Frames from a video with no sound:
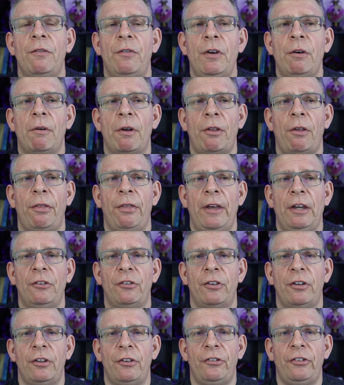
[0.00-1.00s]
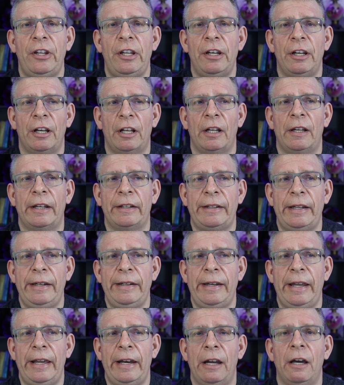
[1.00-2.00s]
a few other things at the scene and
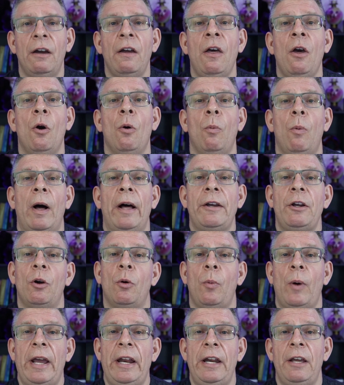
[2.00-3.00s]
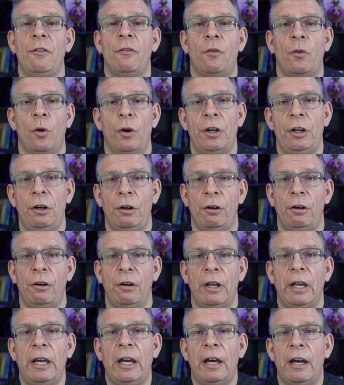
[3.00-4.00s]
collecting data while you're waiting for
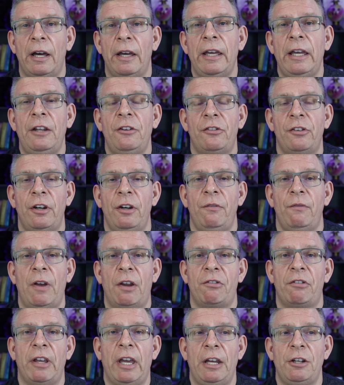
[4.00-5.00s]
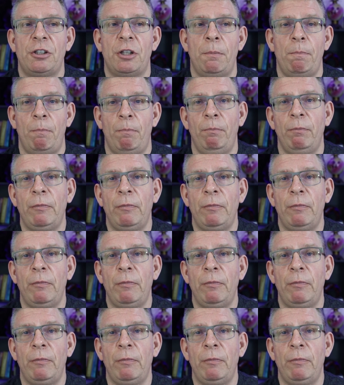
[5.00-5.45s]
your incident investigation